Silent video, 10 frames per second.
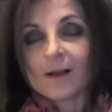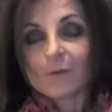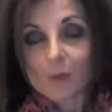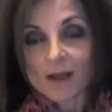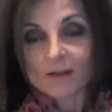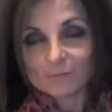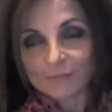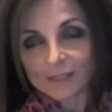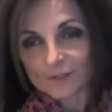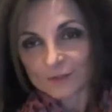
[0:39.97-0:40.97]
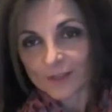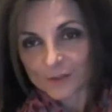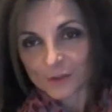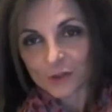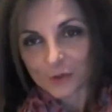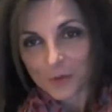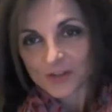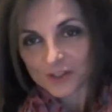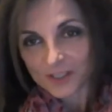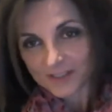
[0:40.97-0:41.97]
Well, that's a good
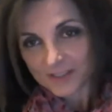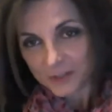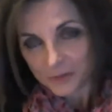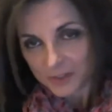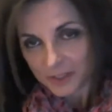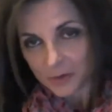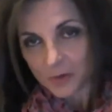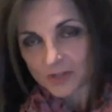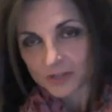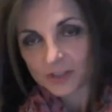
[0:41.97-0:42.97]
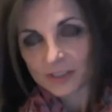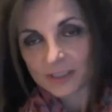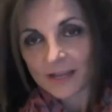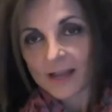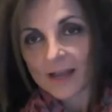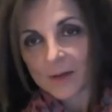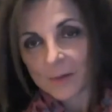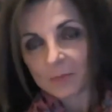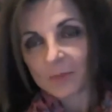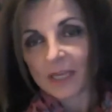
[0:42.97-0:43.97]
question. It's an interesting question
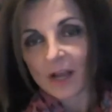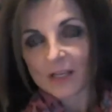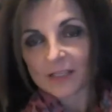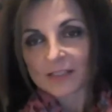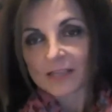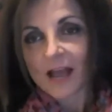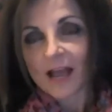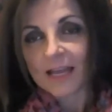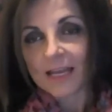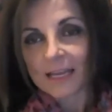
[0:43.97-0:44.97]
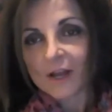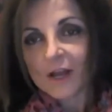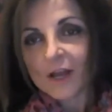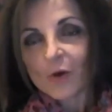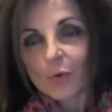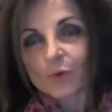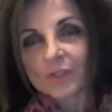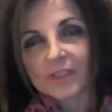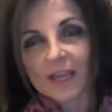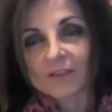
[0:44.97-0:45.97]
because I
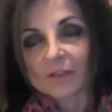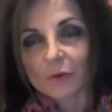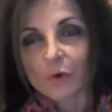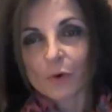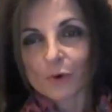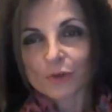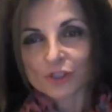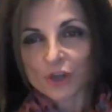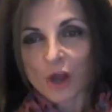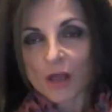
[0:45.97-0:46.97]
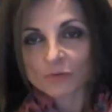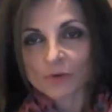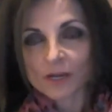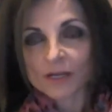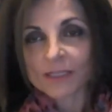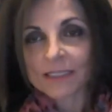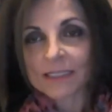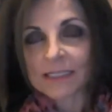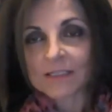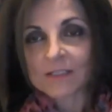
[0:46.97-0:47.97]
would say that the horror genre
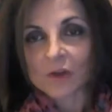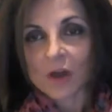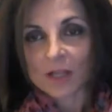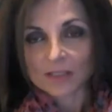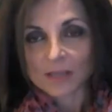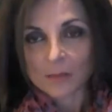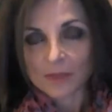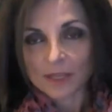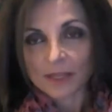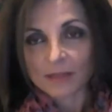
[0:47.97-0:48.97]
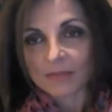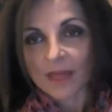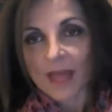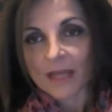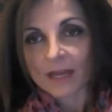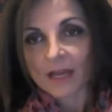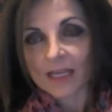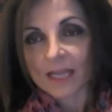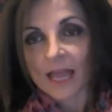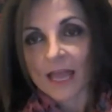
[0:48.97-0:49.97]
is not something that
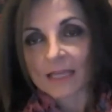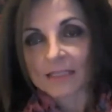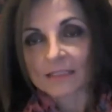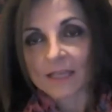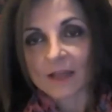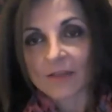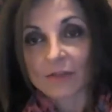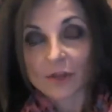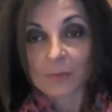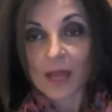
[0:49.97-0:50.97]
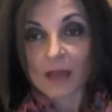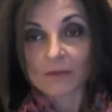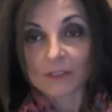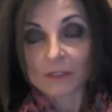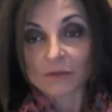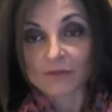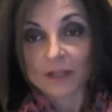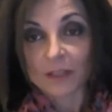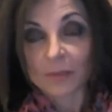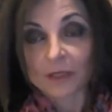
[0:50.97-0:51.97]
I had thought about,
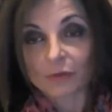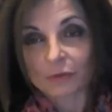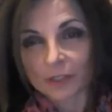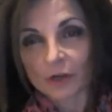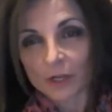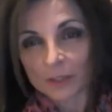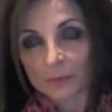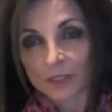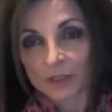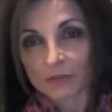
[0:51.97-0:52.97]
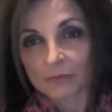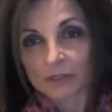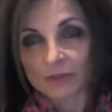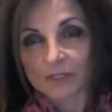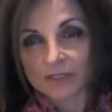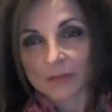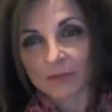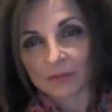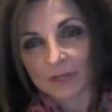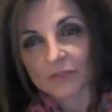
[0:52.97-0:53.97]
developing early on in my career, and it's
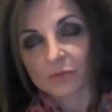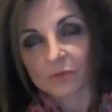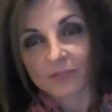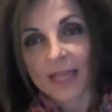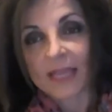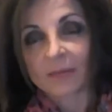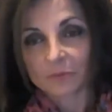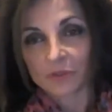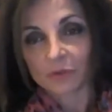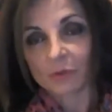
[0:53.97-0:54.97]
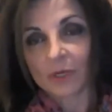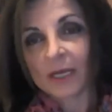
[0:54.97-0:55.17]
something that I sort of came to.